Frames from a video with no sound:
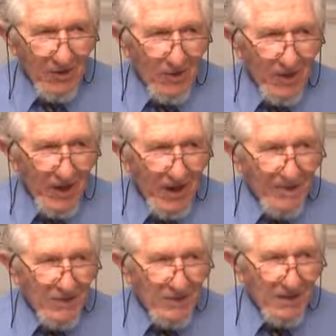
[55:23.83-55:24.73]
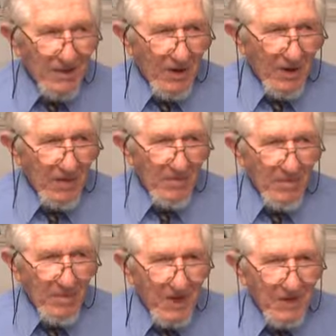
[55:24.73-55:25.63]
we have Simchat
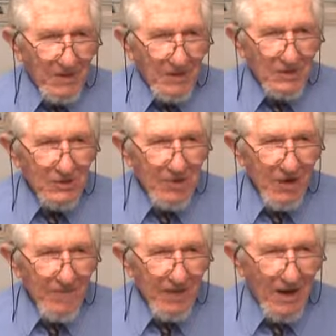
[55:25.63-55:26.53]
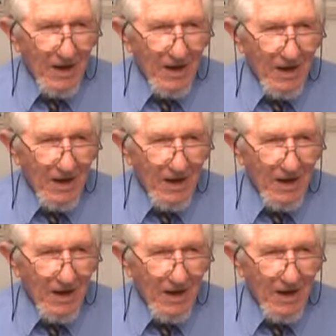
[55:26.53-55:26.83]
Bet Shoeva,